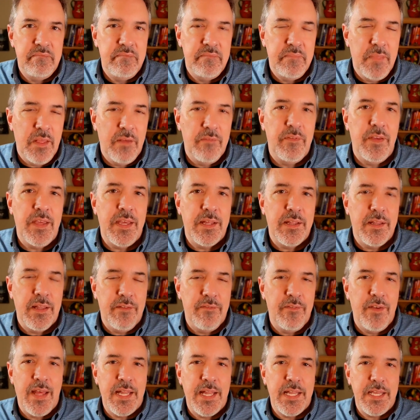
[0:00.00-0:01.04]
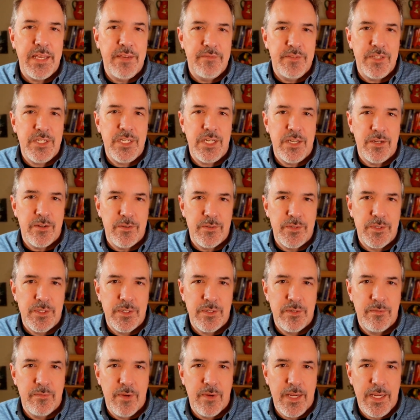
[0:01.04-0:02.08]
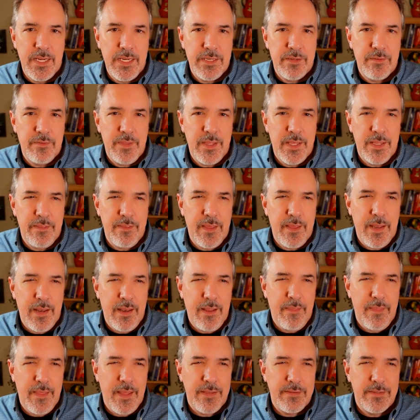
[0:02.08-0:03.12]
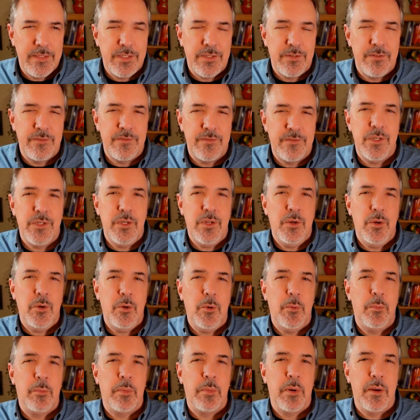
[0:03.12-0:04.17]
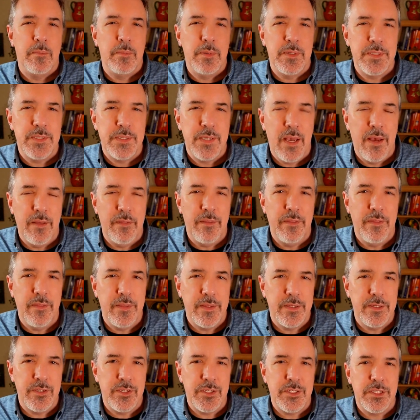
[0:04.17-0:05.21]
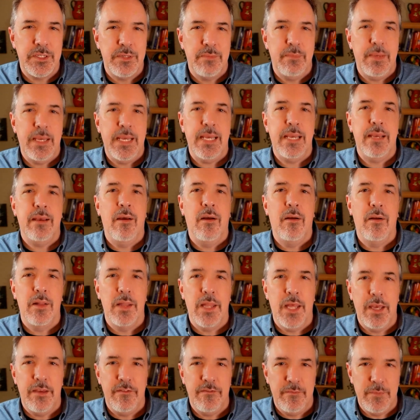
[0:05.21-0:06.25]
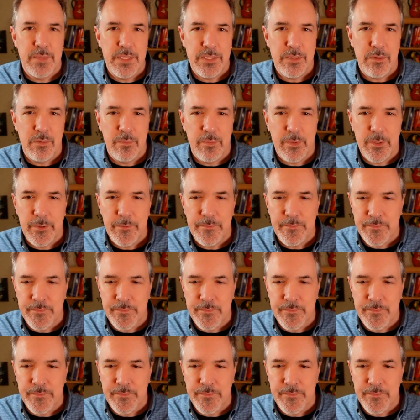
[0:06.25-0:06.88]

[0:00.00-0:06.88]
valley of tears, right? That serves no purpose other than just to make our life miserable.